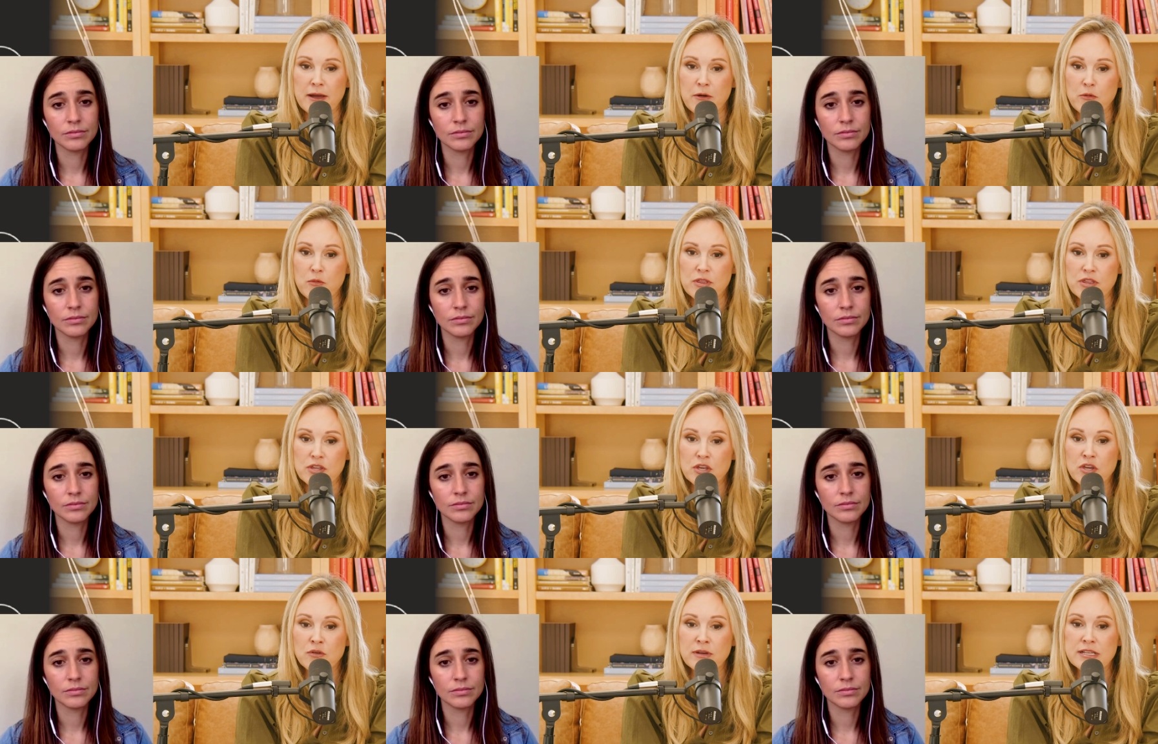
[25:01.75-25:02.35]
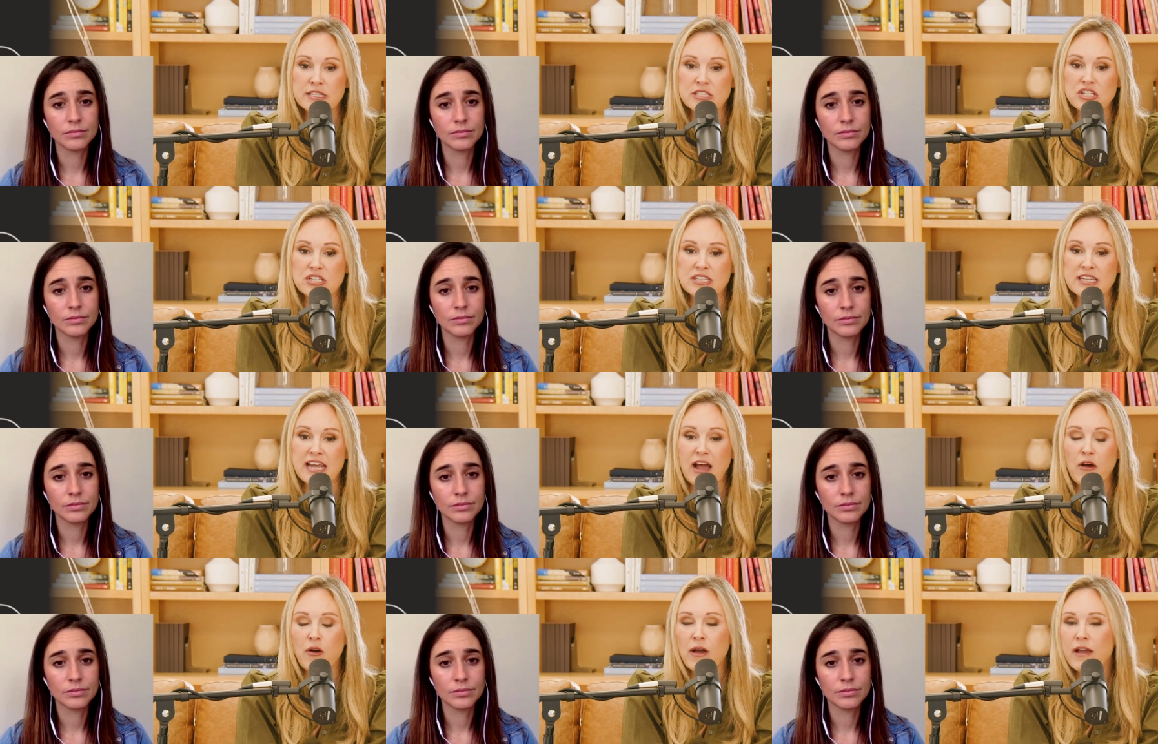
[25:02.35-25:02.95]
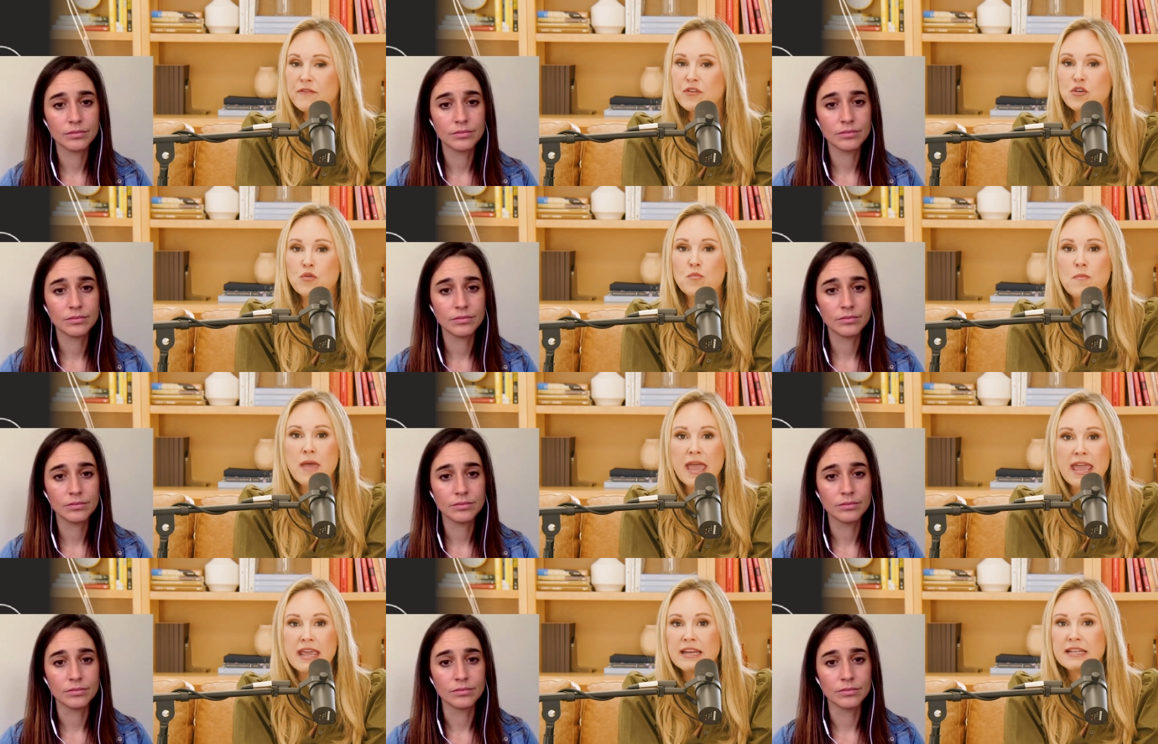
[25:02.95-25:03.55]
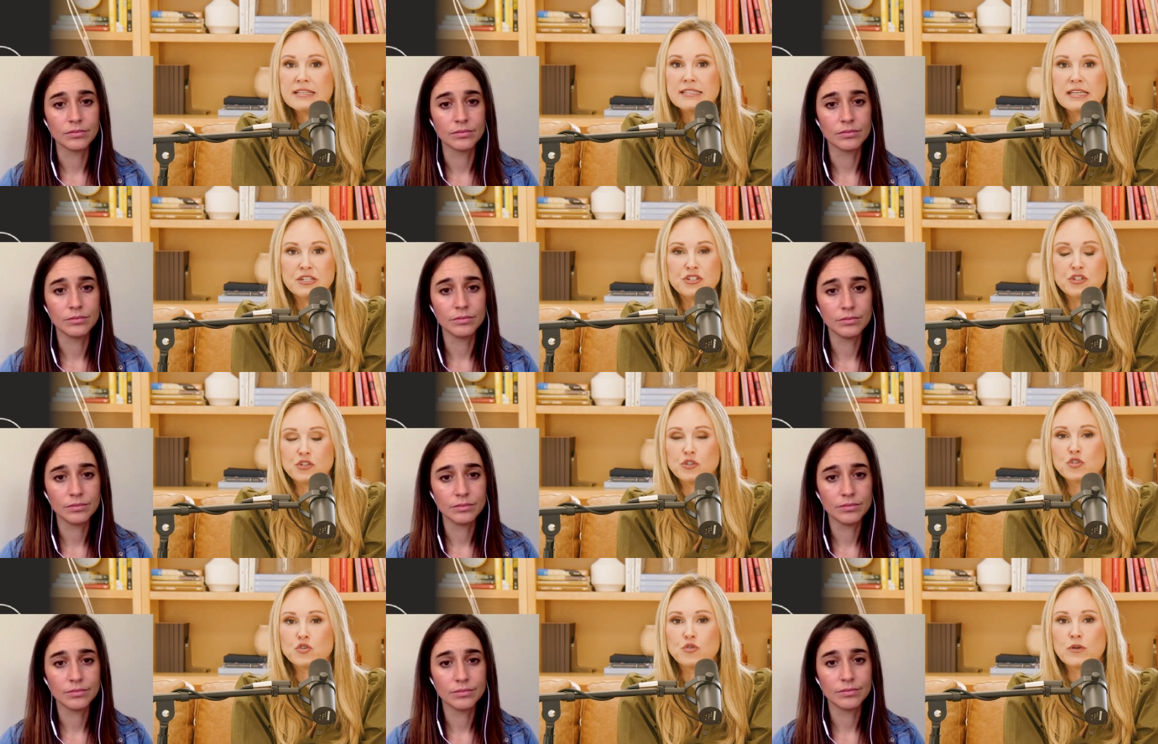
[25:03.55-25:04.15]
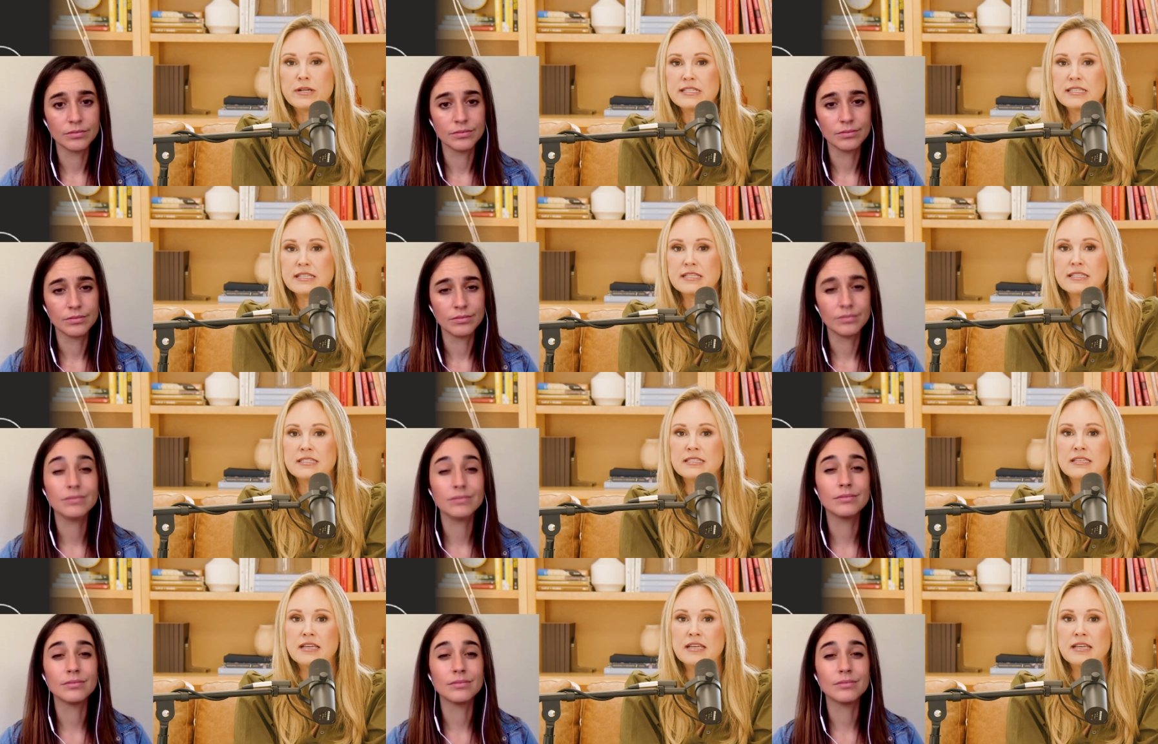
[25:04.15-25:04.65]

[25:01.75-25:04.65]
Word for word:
Speaker 1: about with you is just how have you made intentional choices